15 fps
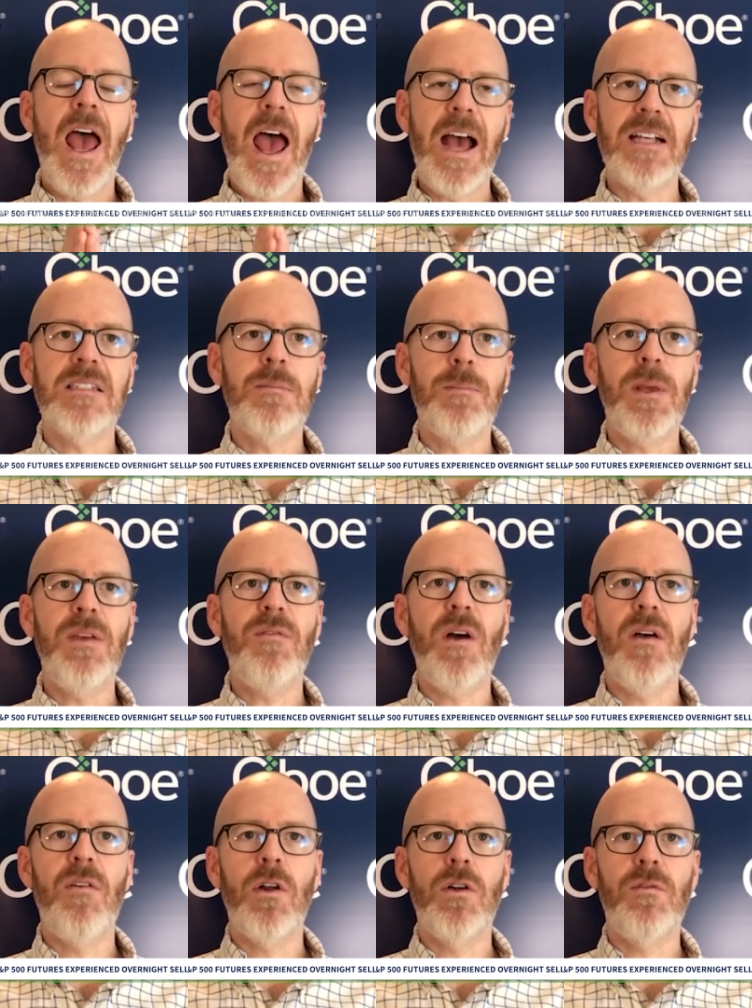S&P
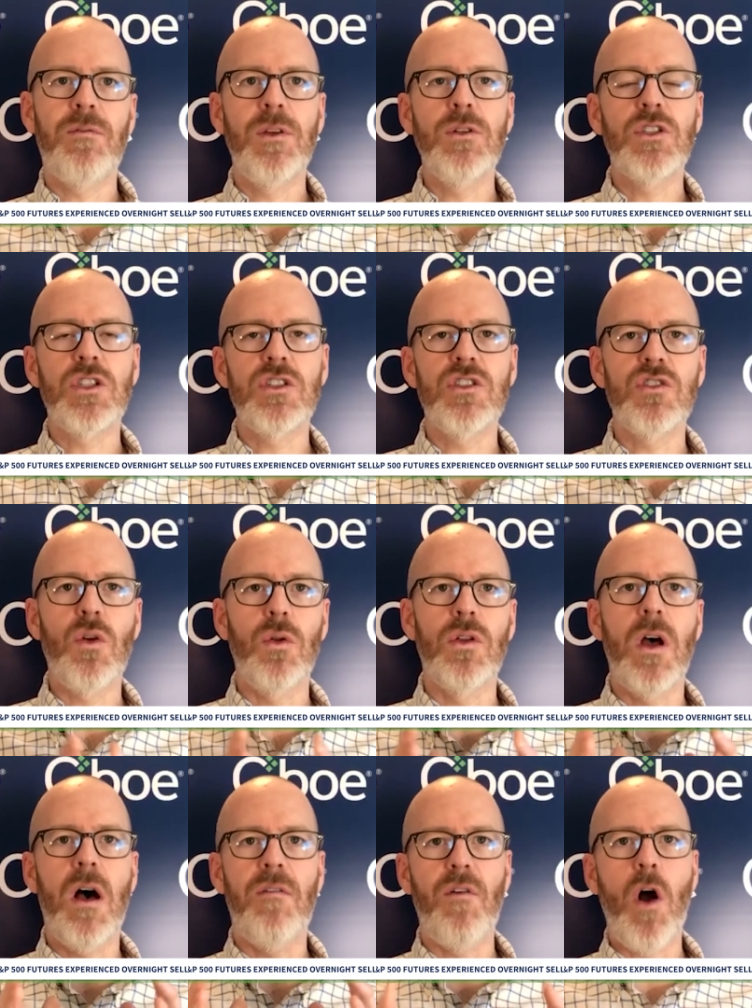500 futures sold
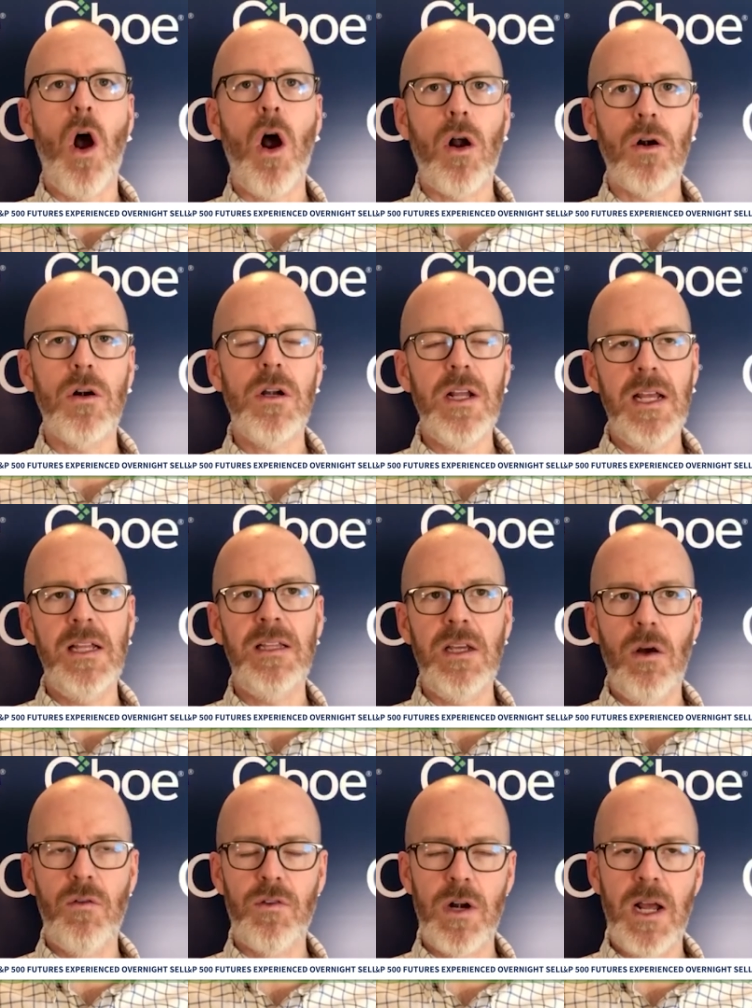off hard in the
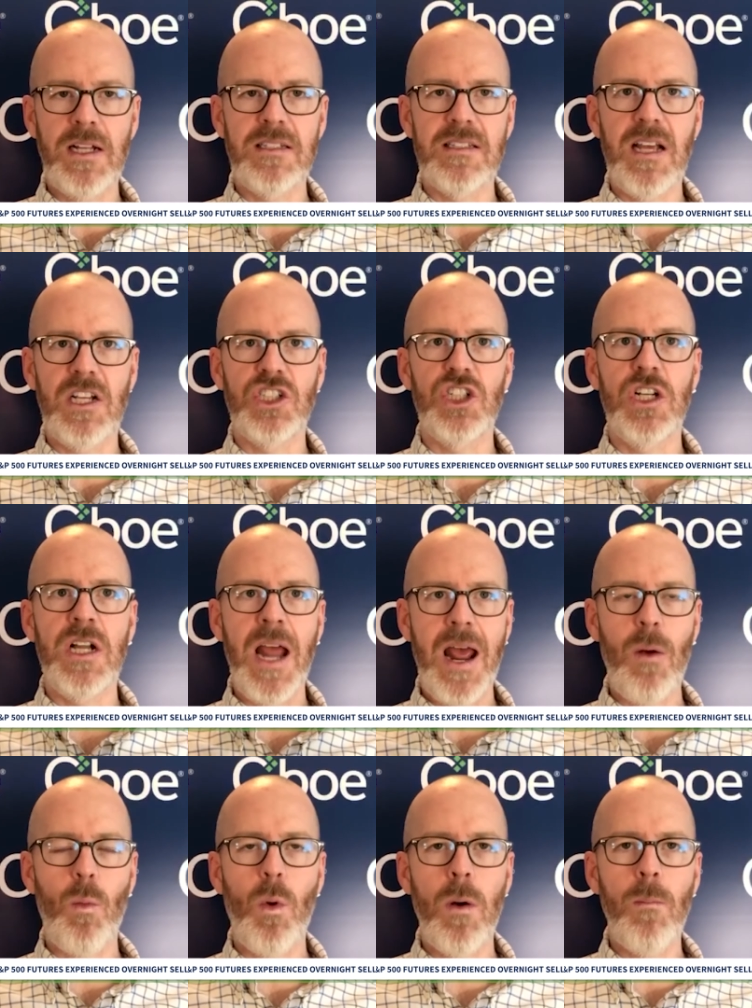overnight session,
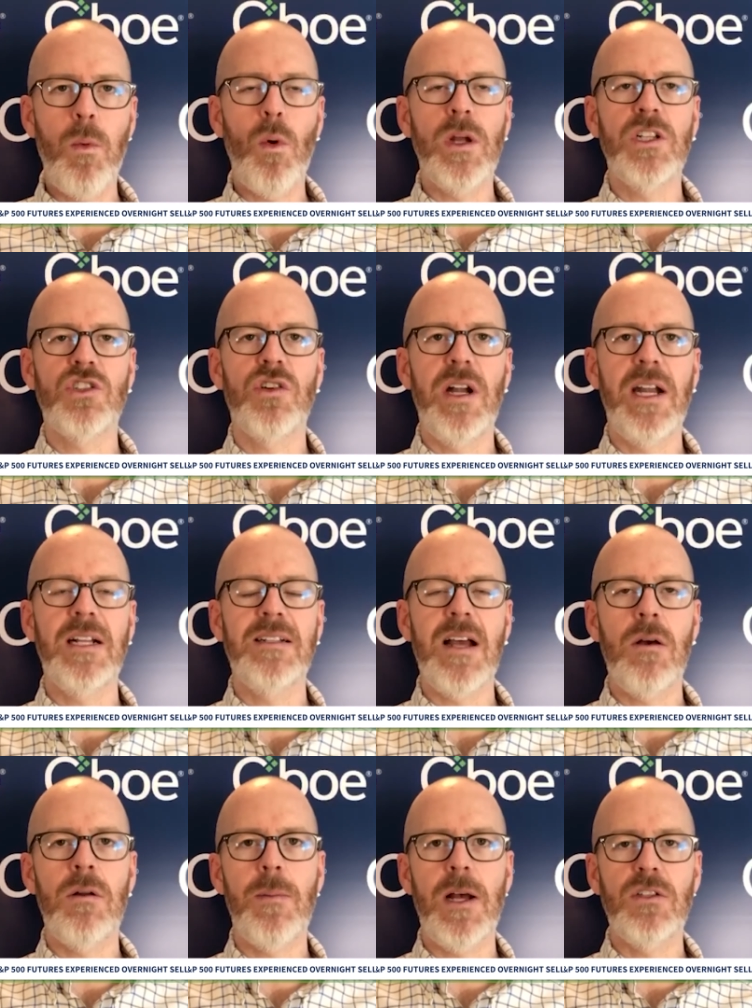at one point trading
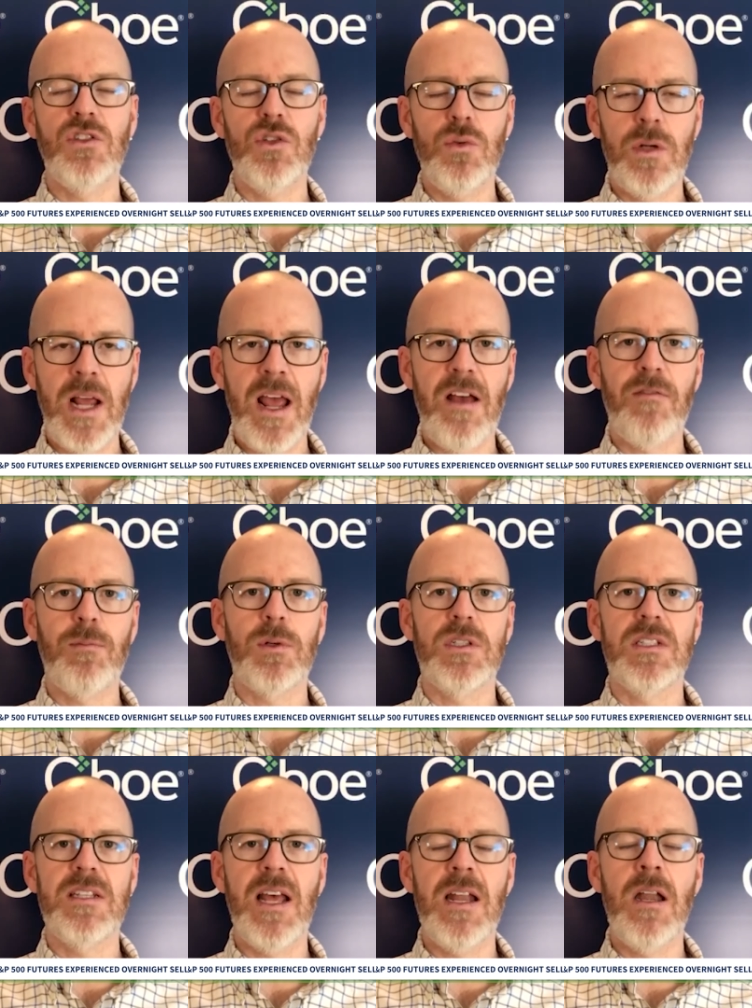down about
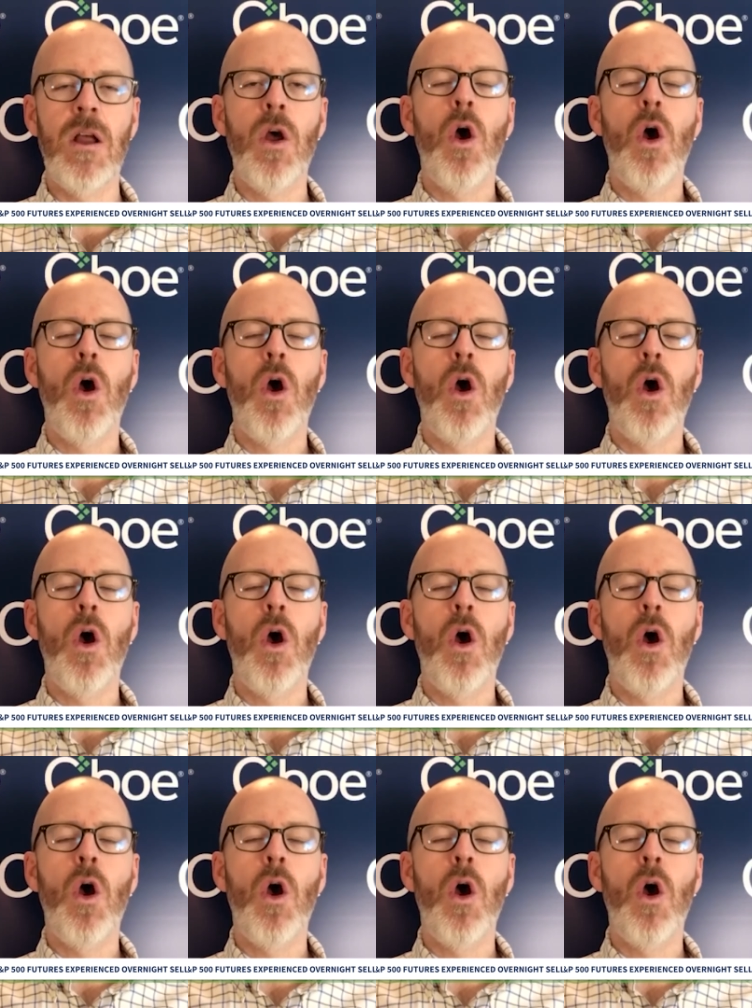2.5%